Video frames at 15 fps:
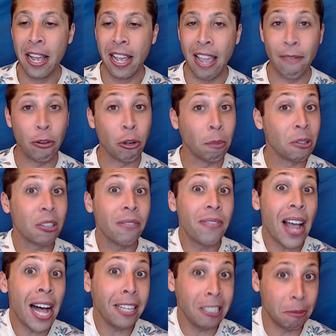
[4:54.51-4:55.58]
If you told me it was a
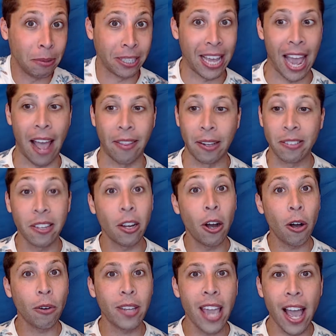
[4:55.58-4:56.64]
valuable cat, then I'd say,
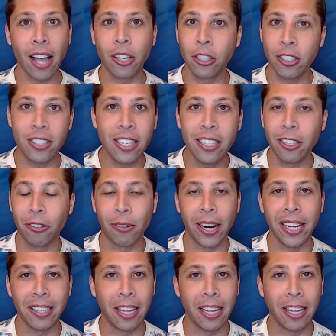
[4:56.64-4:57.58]
oh yeah, good deal, right?